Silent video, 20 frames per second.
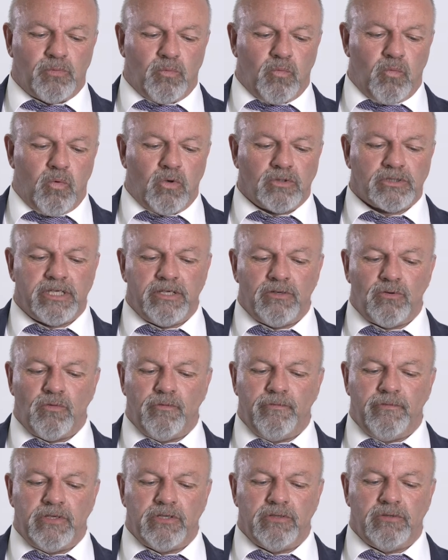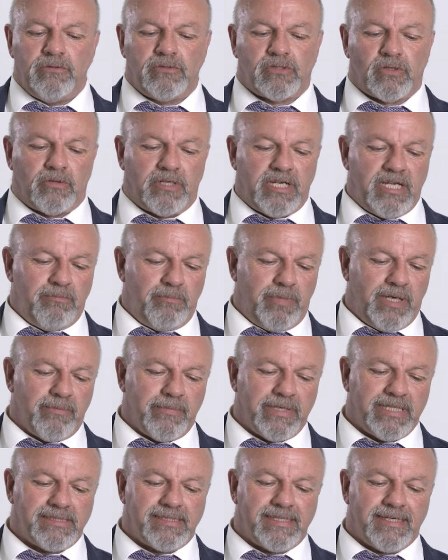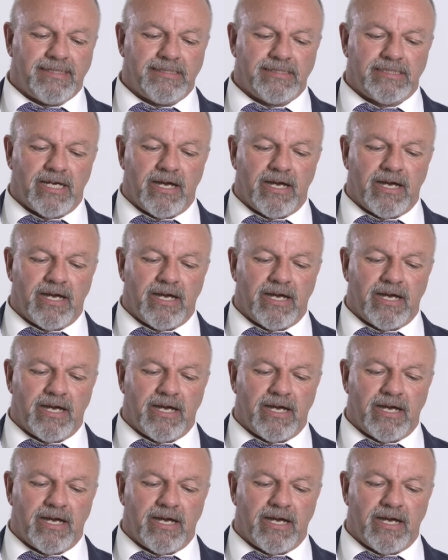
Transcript: what are your views on implementing